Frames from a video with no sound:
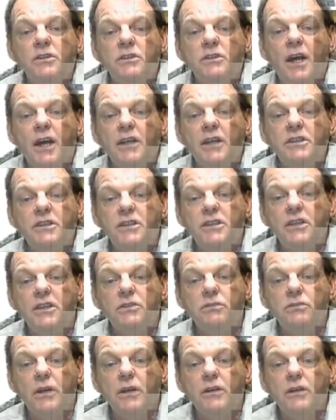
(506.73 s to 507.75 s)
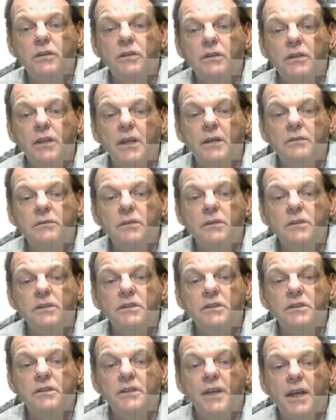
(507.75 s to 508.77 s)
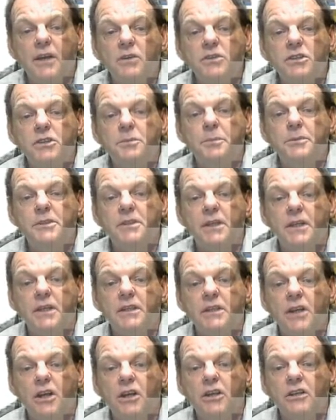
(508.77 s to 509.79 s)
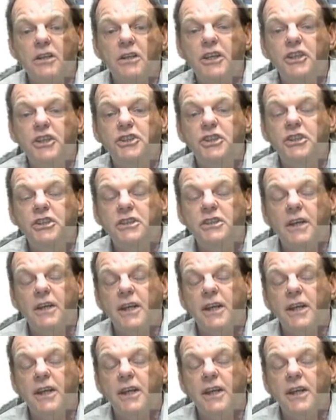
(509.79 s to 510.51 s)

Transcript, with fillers: toxins hit the record levels, thousands percent, heart lesions.